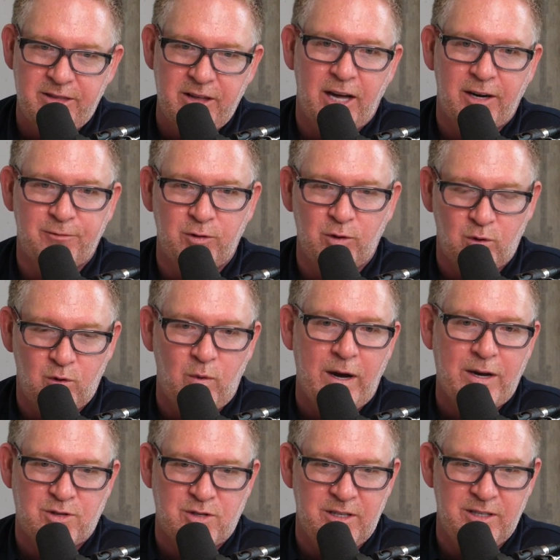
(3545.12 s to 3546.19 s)
thoughtful
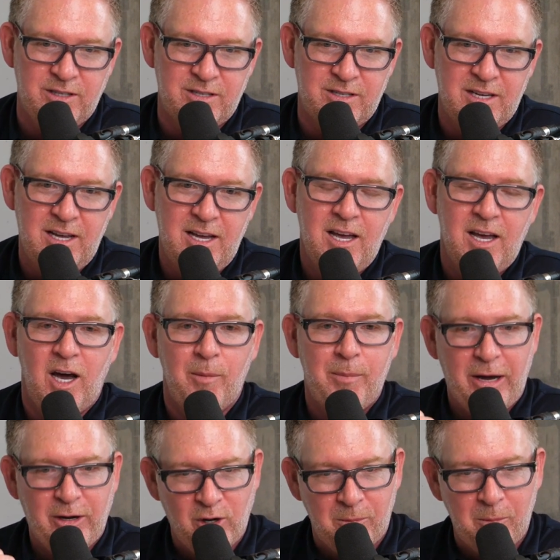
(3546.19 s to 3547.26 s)
questions
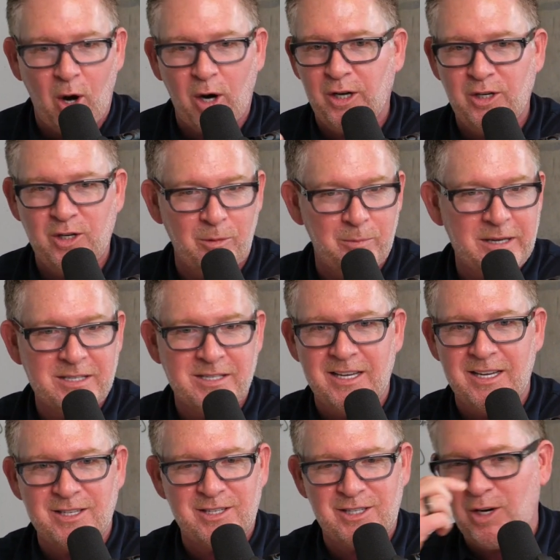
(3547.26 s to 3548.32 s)
about your market, your
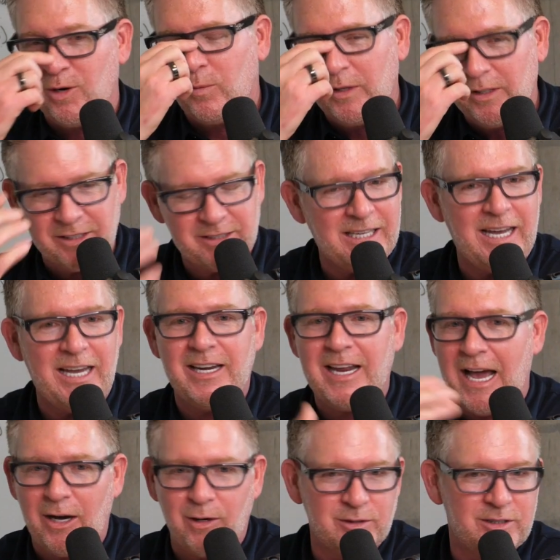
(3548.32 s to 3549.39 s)
business, you know, real estate,
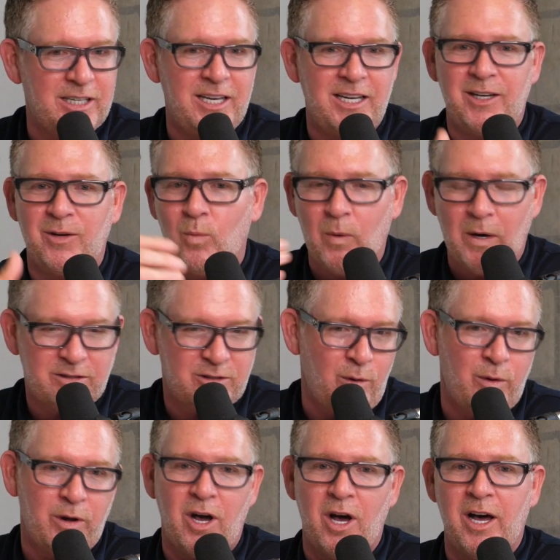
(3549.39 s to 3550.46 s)
housing, what's
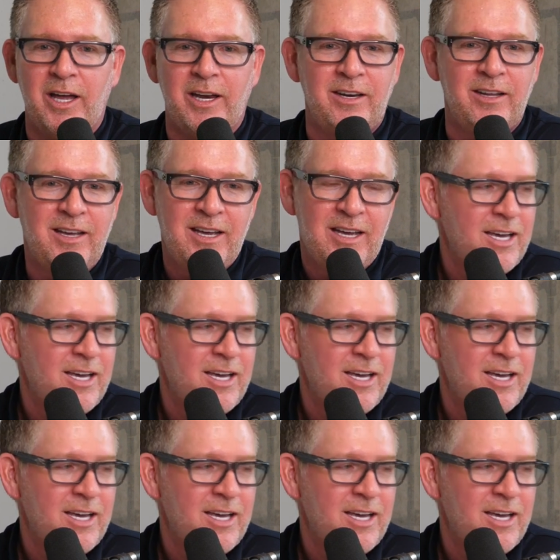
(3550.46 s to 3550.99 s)
going on.